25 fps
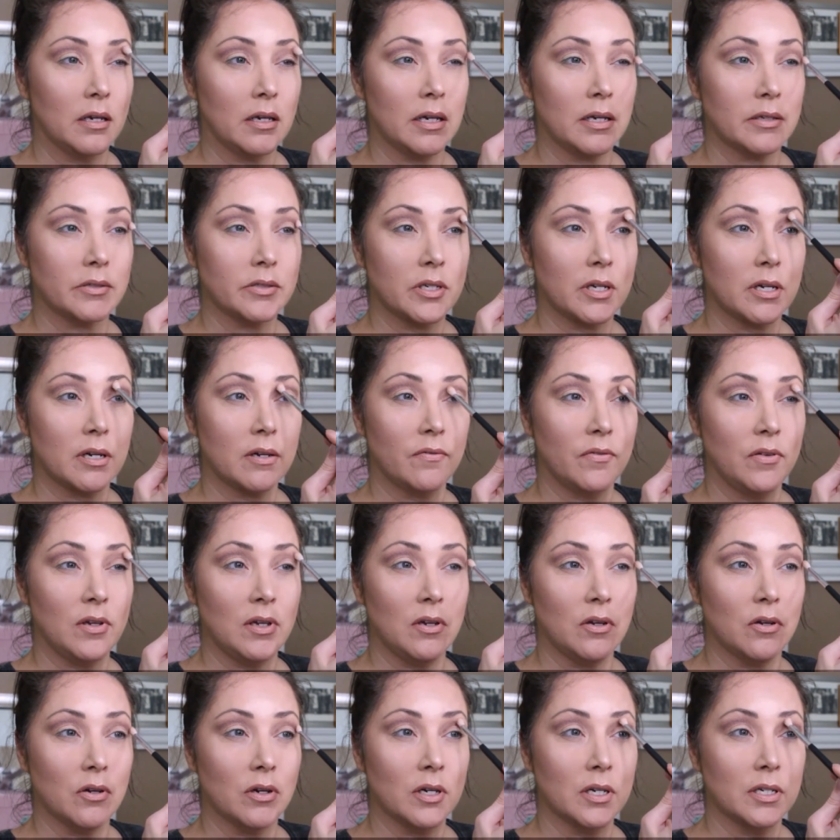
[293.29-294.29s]
Now Toffee
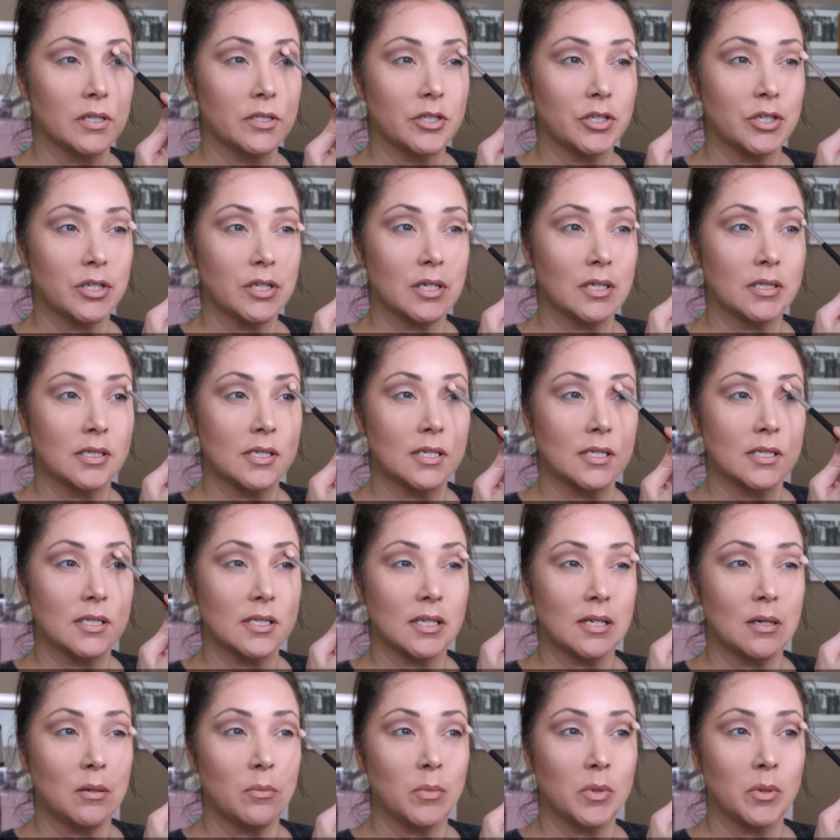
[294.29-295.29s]
Crunch doesn't
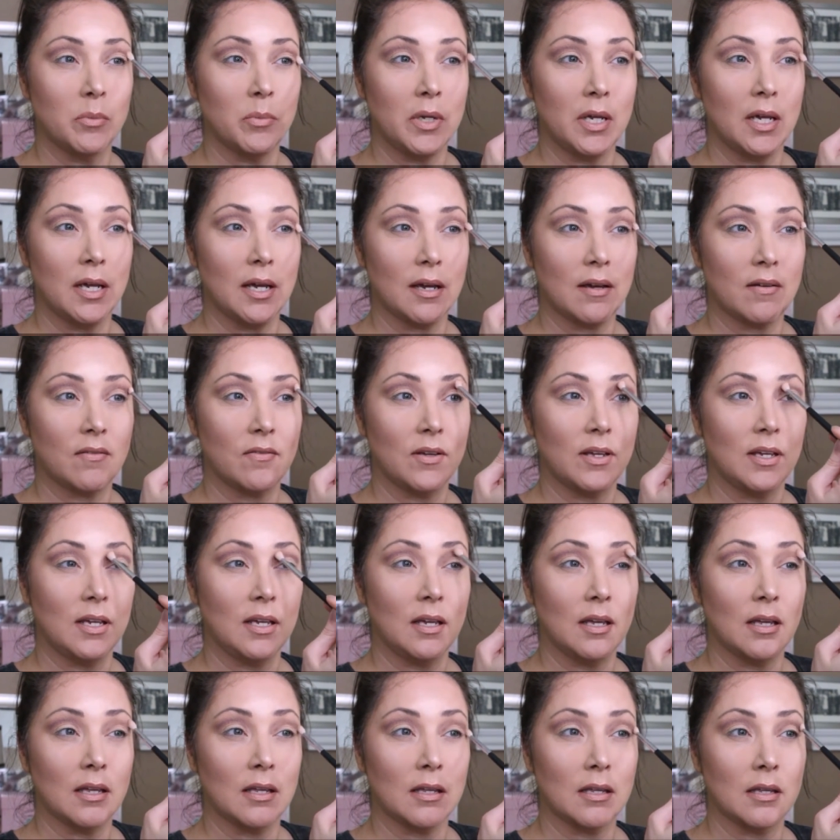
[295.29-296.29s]
seem to be
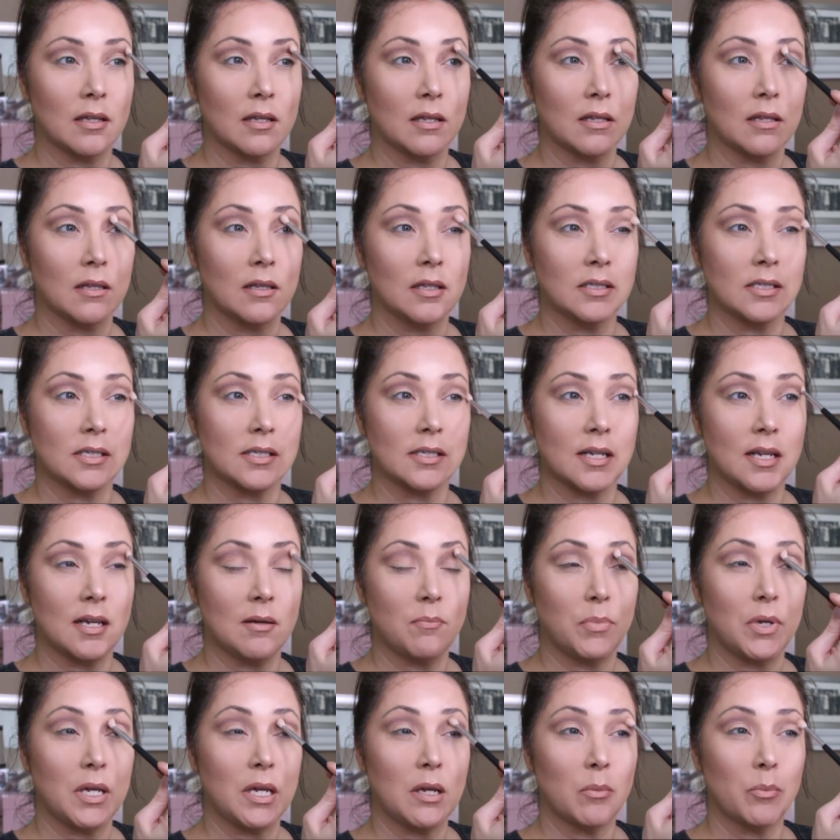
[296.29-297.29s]
having the
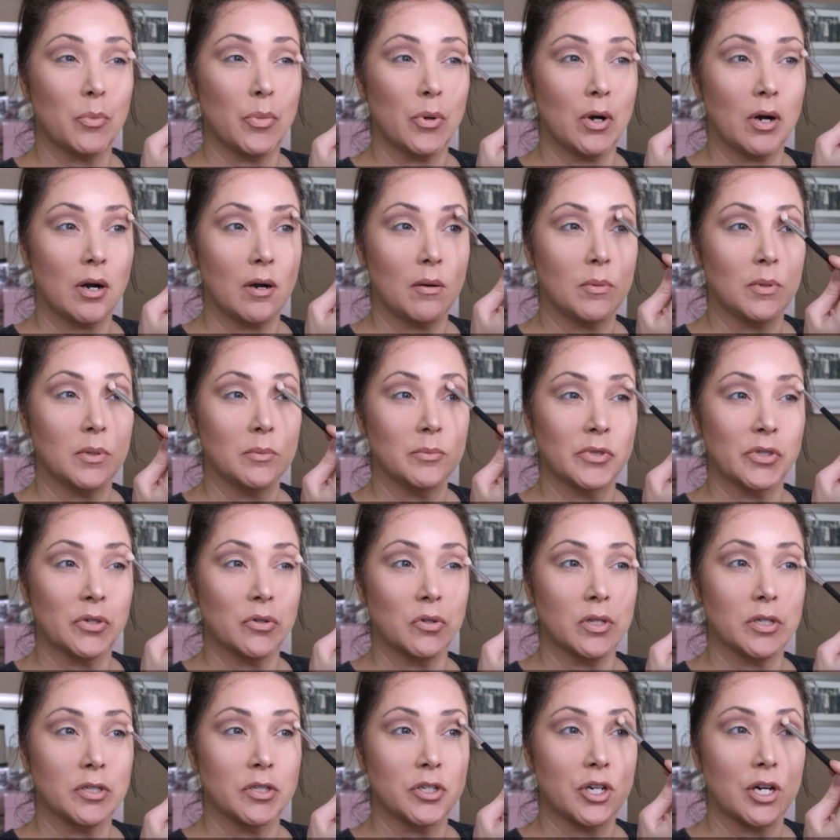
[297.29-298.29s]
skipping problems or
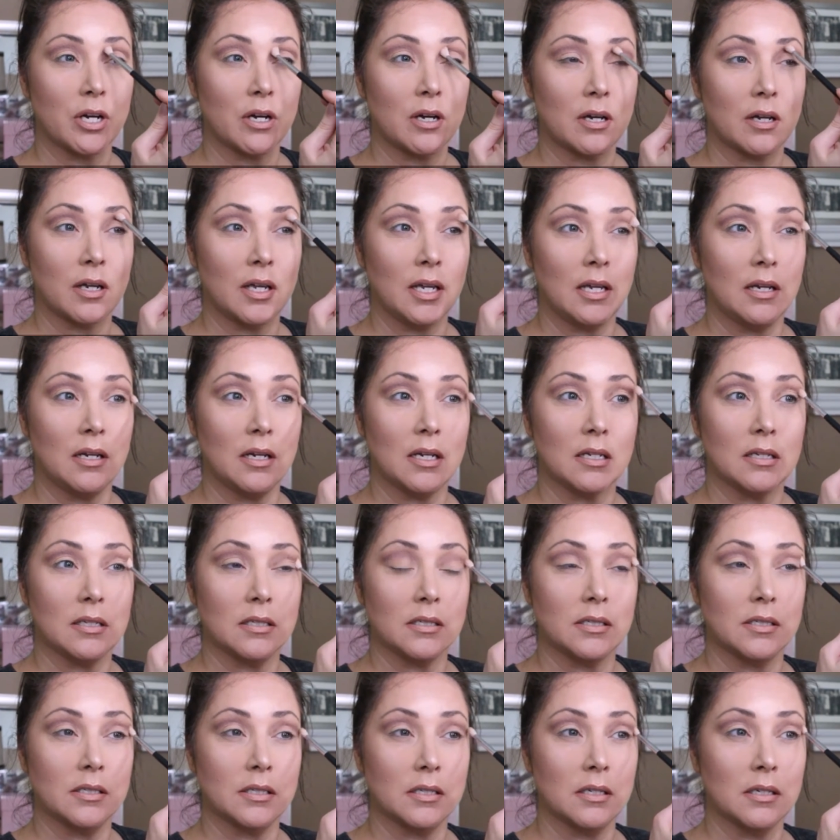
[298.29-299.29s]
the
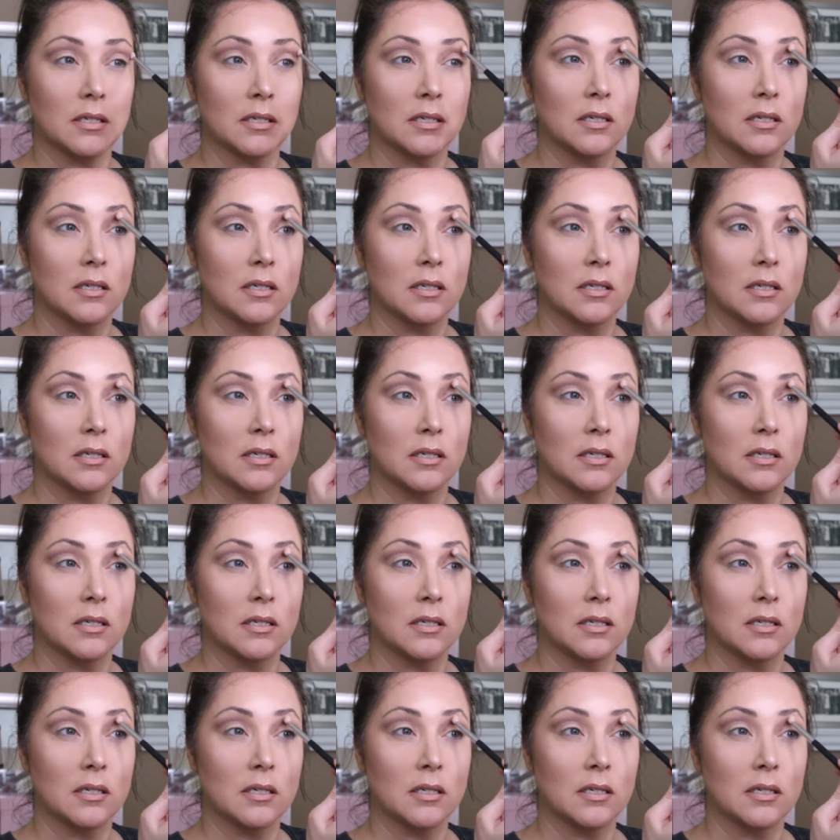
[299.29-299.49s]
chalkiness.